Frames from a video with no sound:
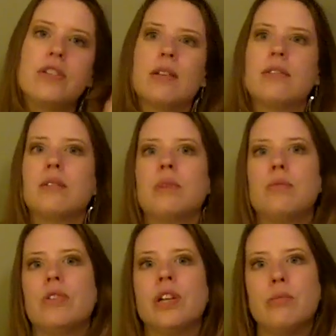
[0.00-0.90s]

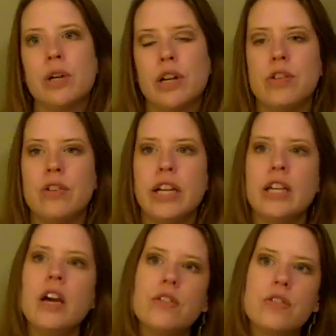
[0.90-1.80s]
Sometimes you'll get a book and you're
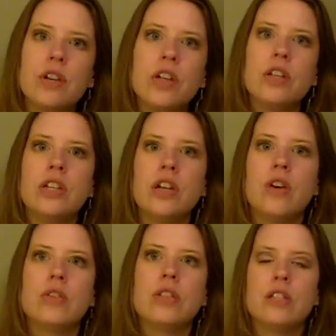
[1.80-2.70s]
like, oh, it's good, you
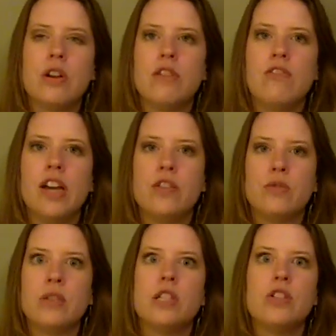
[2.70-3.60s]
know. It's hard to find those
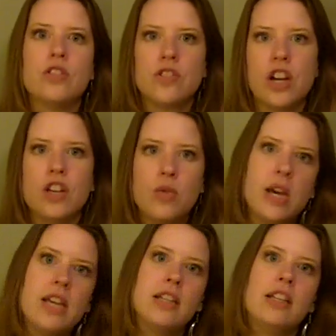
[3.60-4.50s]
ones that just suck you
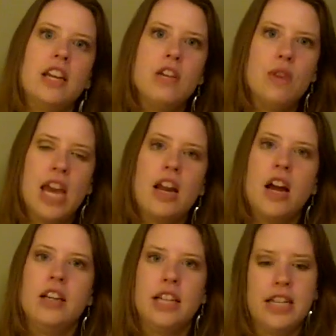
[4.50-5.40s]
in and you
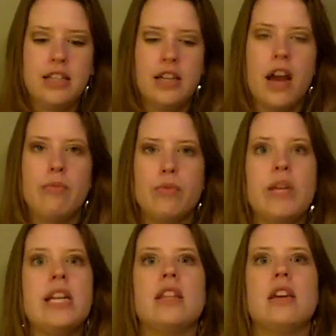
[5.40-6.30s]
cannot, like, stop
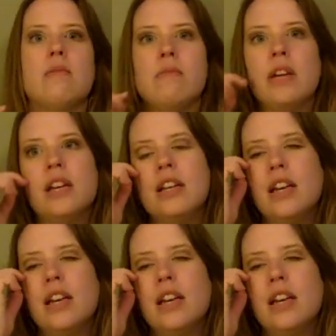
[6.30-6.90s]
reading them.